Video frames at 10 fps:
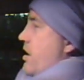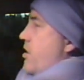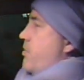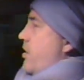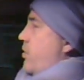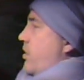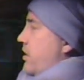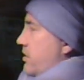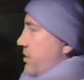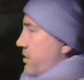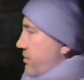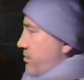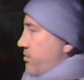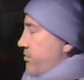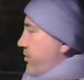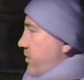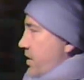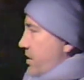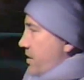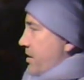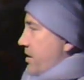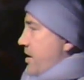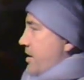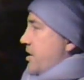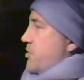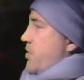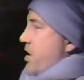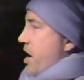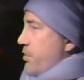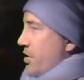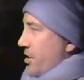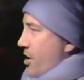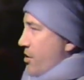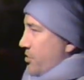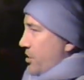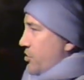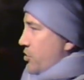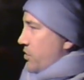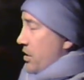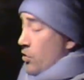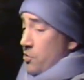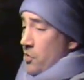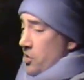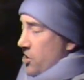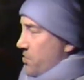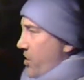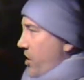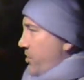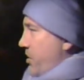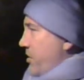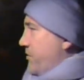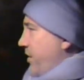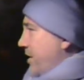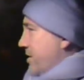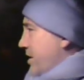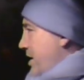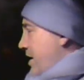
Oh my word. It doesn't matter how many times I do that, it always puts a smile on my face.